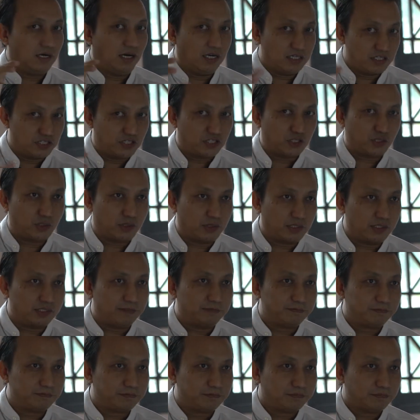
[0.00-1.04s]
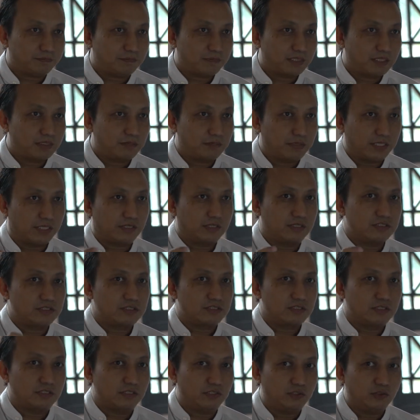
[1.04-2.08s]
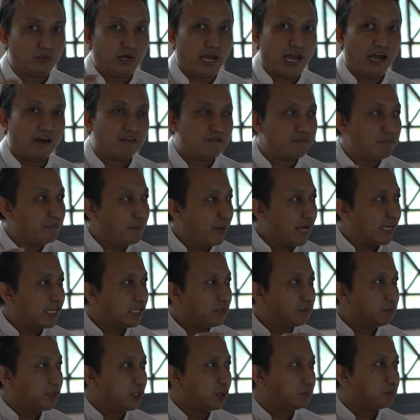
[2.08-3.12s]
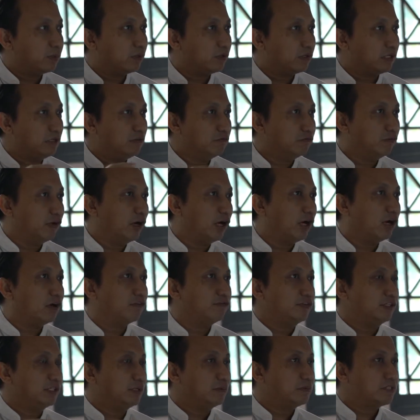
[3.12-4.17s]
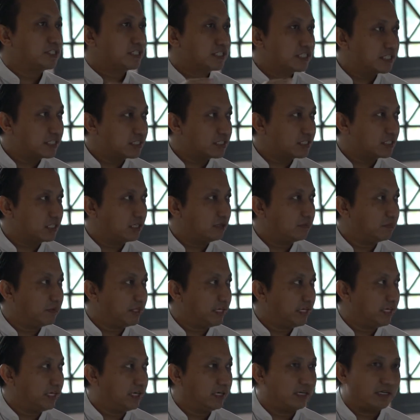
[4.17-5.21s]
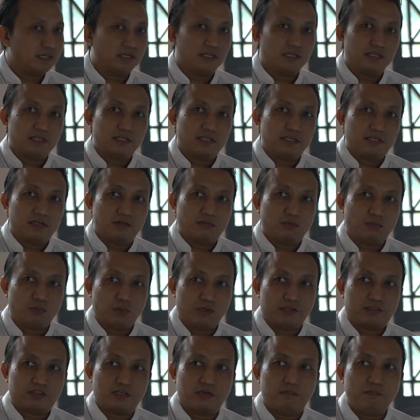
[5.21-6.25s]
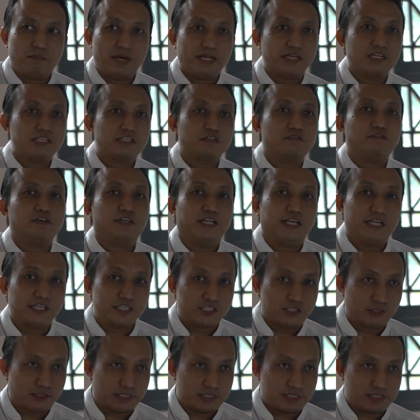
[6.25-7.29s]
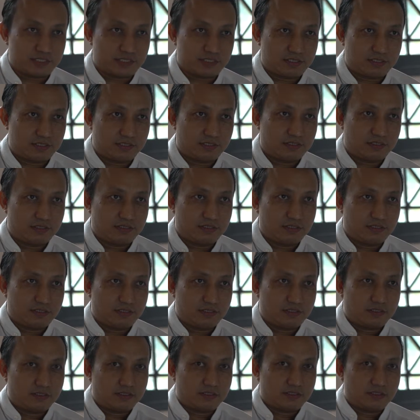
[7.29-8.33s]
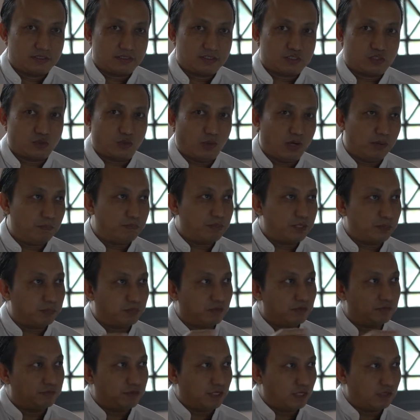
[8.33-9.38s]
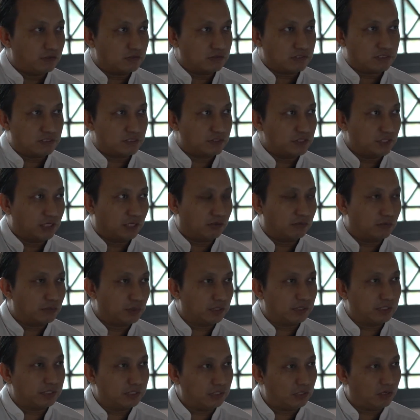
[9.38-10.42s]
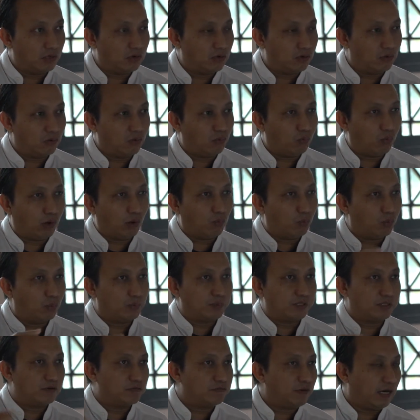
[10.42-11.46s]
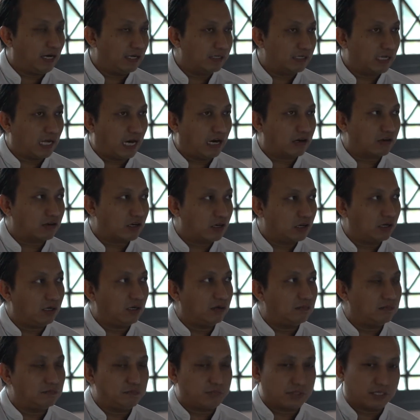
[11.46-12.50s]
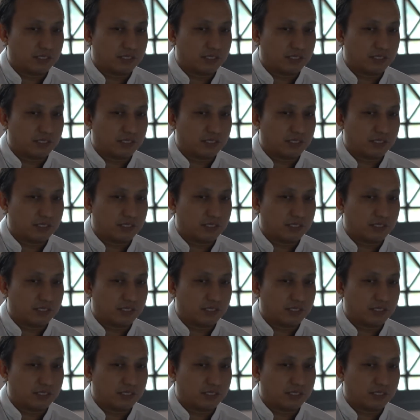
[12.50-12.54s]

unsure, because you have many people involved in the system that with many different interests. So when people vote, you don't really know what will be the final outcome,